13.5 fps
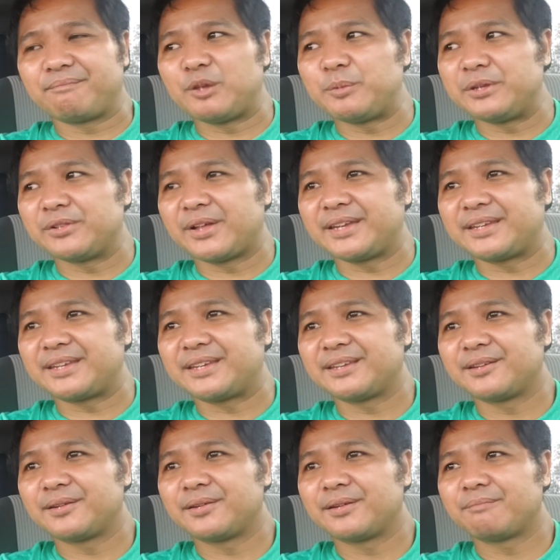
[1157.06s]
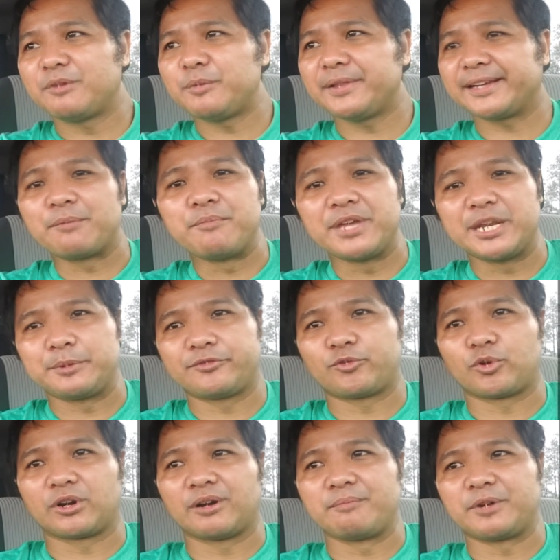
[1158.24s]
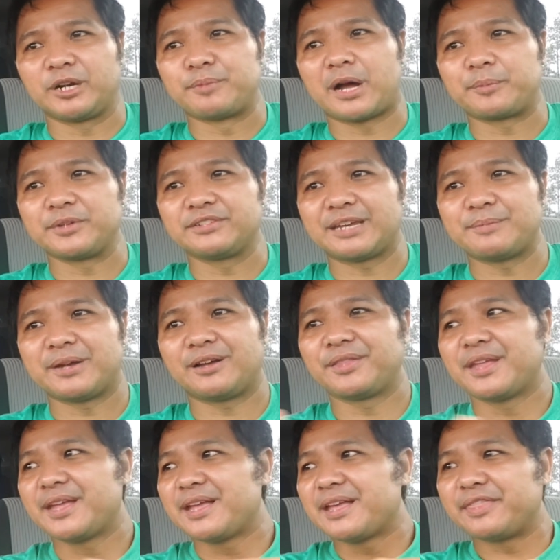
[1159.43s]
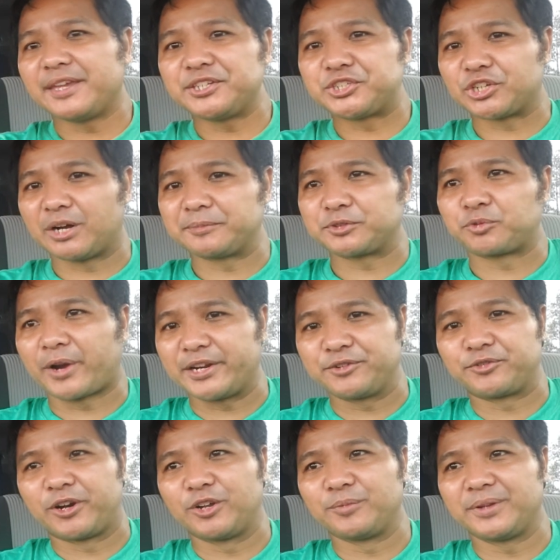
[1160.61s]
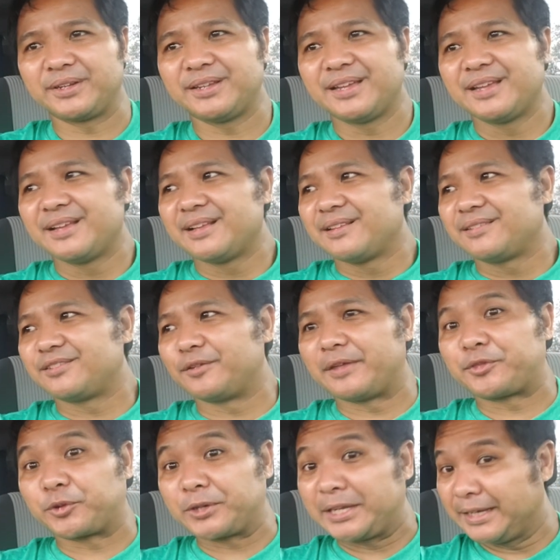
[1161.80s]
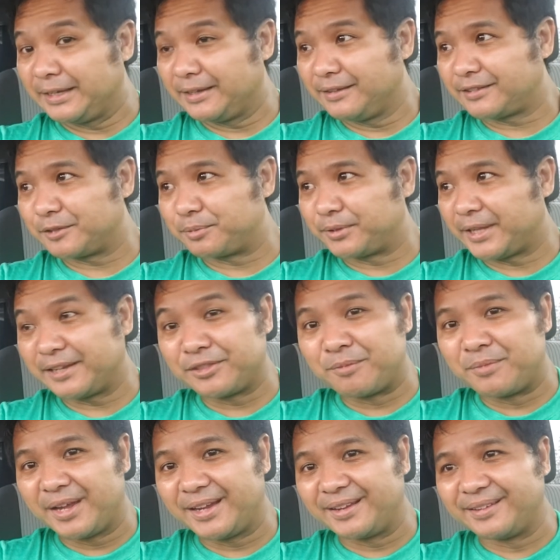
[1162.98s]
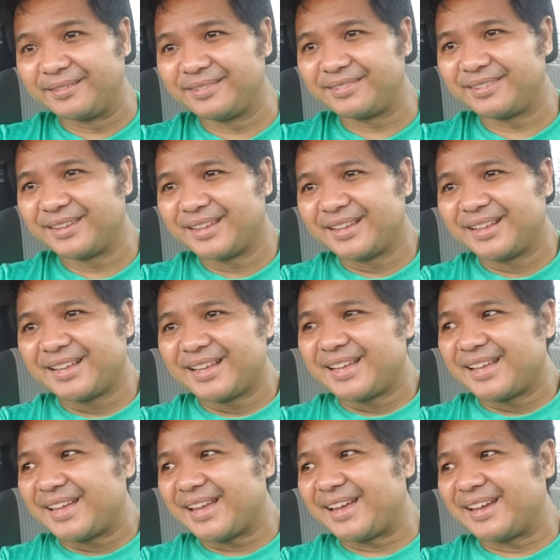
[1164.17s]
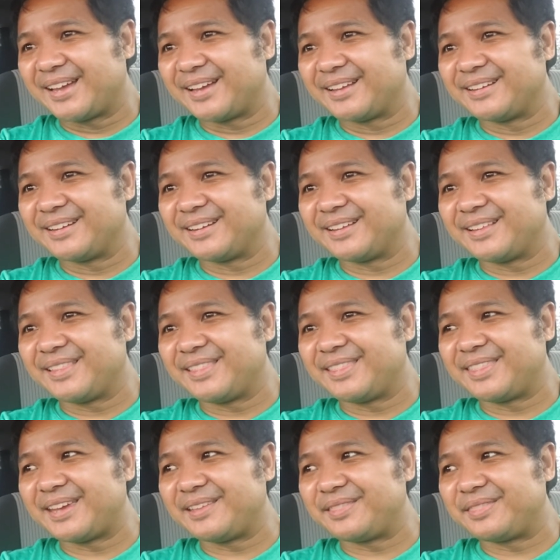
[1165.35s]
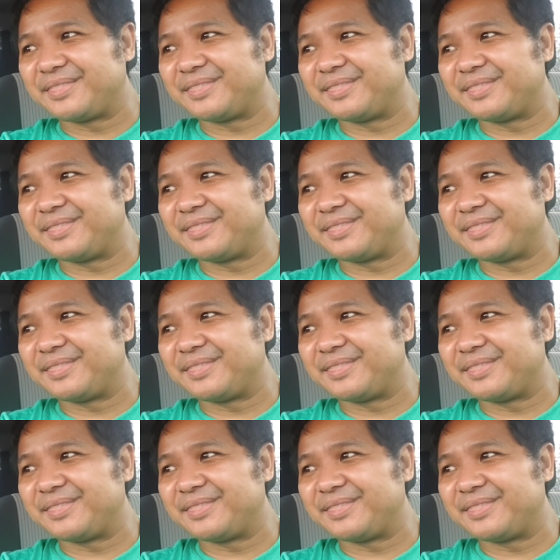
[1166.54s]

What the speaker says: maybe like a minute before Mary Poppins came out, they jumped right in front of me so that their kids could play in the maze. And they